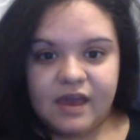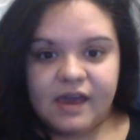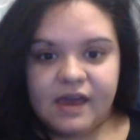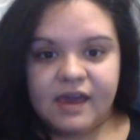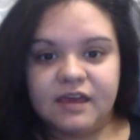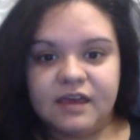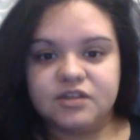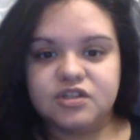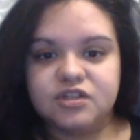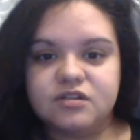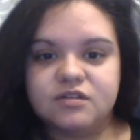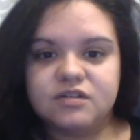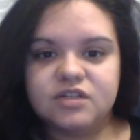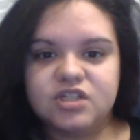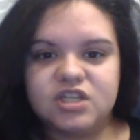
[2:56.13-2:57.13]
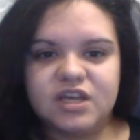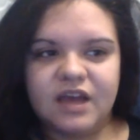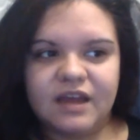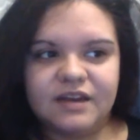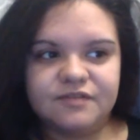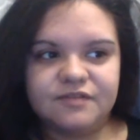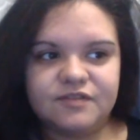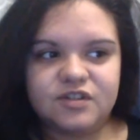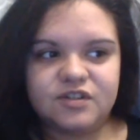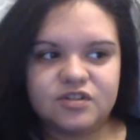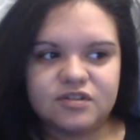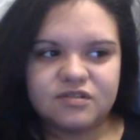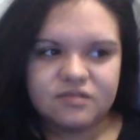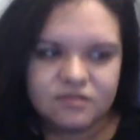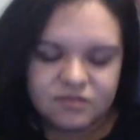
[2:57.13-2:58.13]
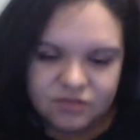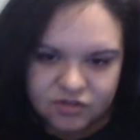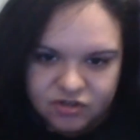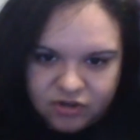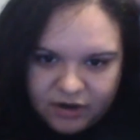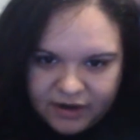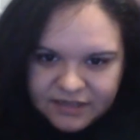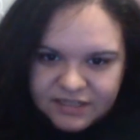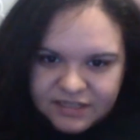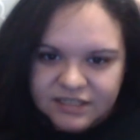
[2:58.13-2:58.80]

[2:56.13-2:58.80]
And she kind of tried